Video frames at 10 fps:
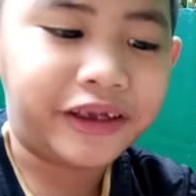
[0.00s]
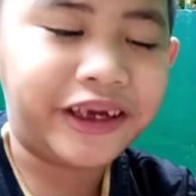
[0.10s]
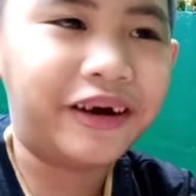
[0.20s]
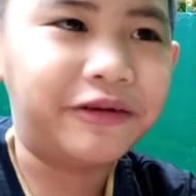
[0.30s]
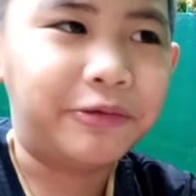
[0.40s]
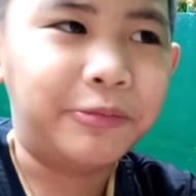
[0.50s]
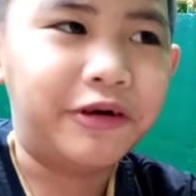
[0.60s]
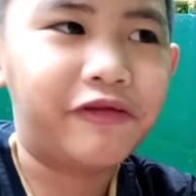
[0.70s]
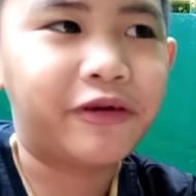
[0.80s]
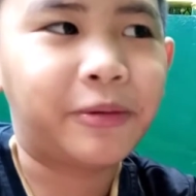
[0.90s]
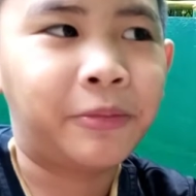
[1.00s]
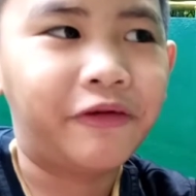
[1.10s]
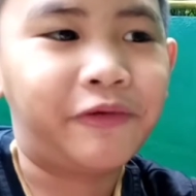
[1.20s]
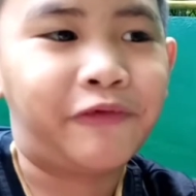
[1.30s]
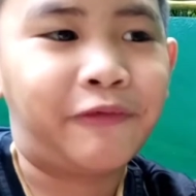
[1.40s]
You know, the movie
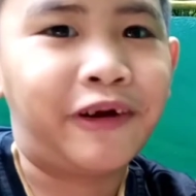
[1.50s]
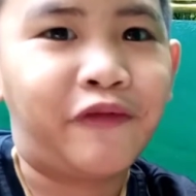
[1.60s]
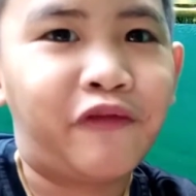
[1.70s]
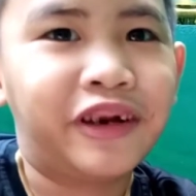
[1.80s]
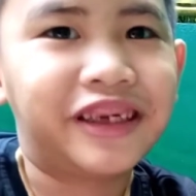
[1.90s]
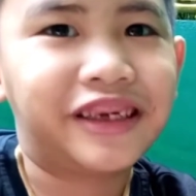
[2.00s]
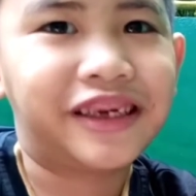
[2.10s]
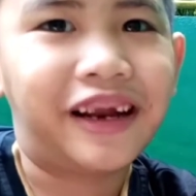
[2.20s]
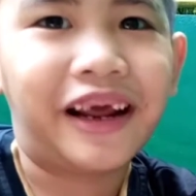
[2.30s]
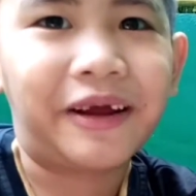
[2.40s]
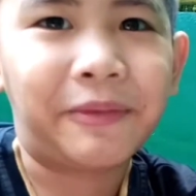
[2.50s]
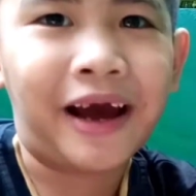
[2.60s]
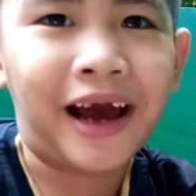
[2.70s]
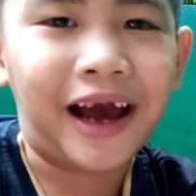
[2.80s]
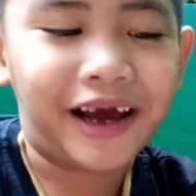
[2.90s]
reference name.
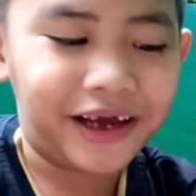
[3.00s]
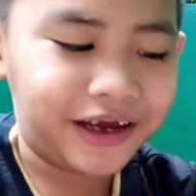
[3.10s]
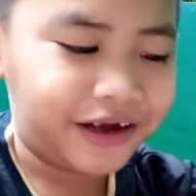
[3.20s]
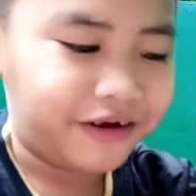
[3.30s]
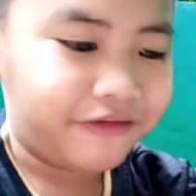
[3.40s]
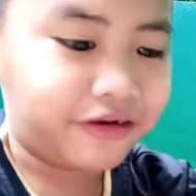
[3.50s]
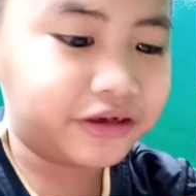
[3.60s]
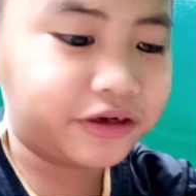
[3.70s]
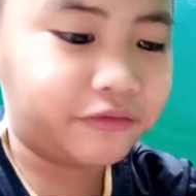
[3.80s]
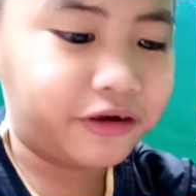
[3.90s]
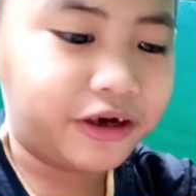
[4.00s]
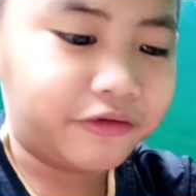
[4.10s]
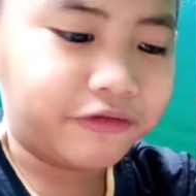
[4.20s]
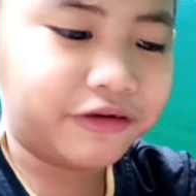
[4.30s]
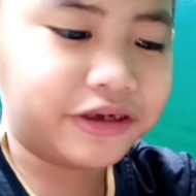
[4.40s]
Frozen 1,
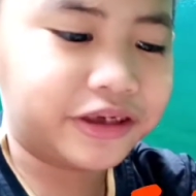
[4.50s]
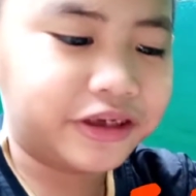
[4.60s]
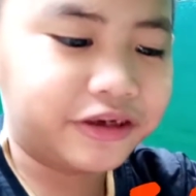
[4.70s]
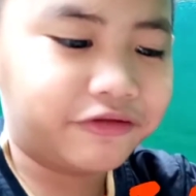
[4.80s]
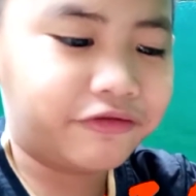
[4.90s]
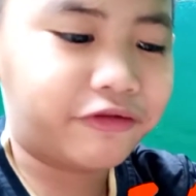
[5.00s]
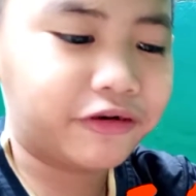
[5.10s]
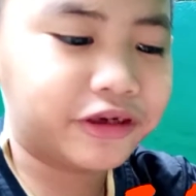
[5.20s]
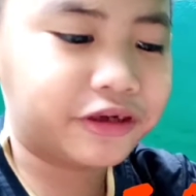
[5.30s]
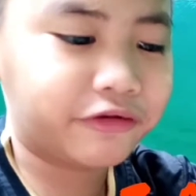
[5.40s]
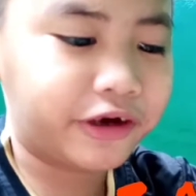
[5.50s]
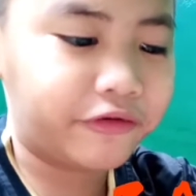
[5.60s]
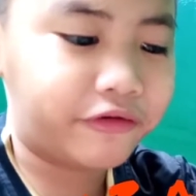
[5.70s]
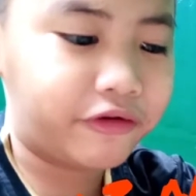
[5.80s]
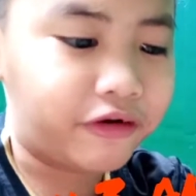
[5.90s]
Frozen 2, Frozen 3,
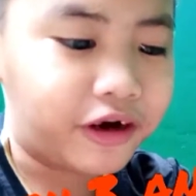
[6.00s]
4.